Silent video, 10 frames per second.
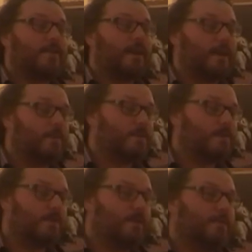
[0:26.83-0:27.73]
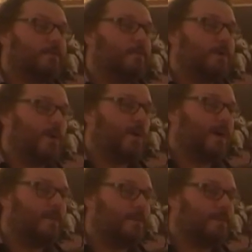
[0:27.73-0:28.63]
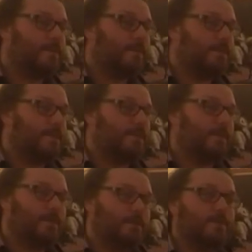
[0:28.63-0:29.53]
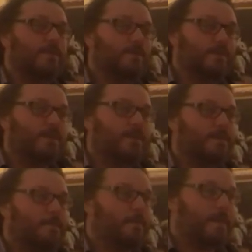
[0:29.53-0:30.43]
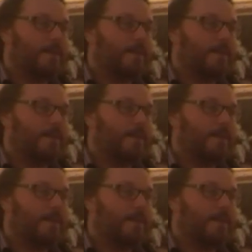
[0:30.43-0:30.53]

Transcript: and the cameras are programmed using computer vision